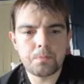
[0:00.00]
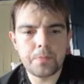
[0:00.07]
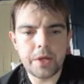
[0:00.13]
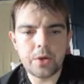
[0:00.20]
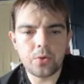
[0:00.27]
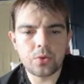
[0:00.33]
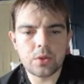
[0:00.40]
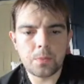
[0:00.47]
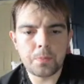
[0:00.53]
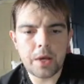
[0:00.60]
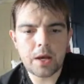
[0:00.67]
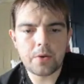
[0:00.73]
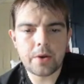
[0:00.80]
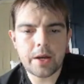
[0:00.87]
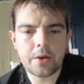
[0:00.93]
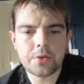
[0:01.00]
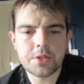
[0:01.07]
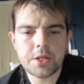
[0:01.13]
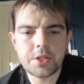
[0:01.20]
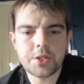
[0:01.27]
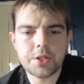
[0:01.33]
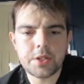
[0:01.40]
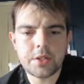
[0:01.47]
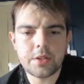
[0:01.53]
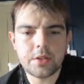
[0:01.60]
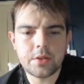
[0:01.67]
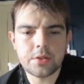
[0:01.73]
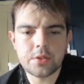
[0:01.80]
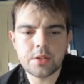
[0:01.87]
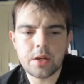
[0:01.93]
build the powerhouse
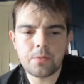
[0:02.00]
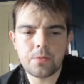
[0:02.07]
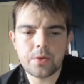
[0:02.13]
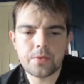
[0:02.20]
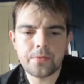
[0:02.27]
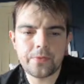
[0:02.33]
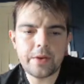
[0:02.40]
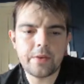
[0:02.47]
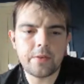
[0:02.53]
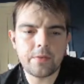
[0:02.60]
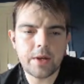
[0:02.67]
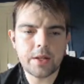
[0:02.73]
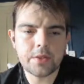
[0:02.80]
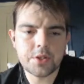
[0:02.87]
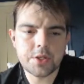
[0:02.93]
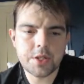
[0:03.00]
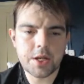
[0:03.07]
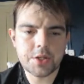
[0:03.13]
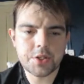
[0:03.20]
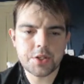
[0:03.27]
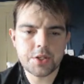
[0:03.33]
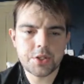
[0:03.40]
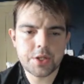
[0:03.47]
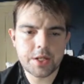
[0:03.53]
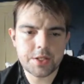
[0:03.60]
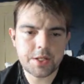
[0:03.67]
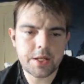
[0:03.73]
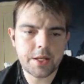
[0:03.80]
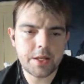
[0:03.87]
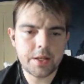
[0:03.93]
engine that would fit around the
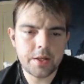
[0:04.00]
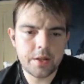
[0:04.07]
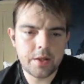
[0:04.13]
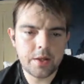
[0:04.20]
chassis.